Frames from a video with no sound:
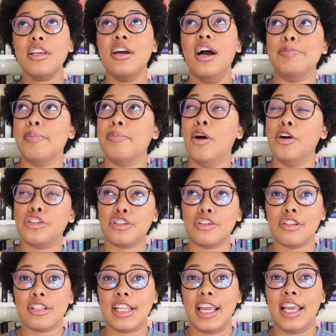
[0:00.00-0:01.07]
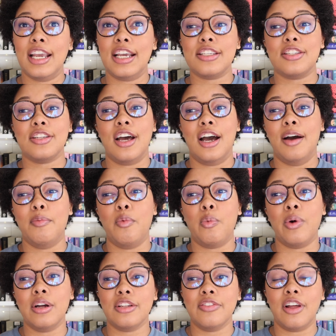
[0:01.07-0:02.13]
deep emotional stakes,
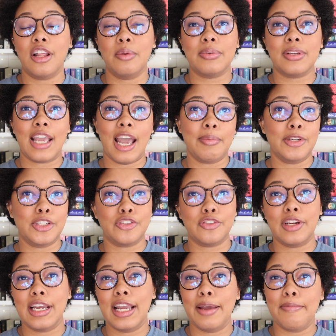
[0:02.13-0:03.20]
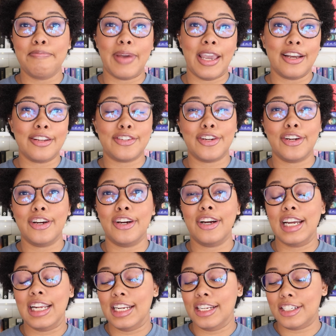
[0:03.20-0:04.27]
well-developed chemistry and banter,
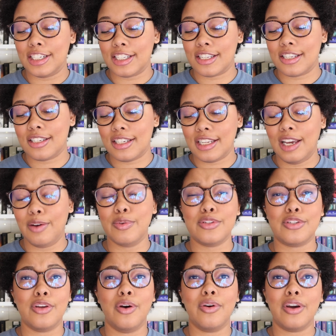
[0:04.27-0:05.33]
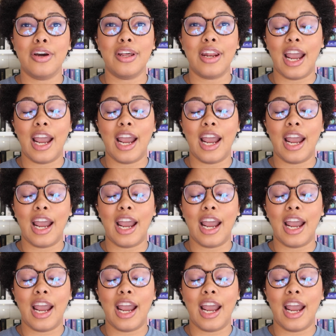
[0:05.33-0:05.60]
and it was so good.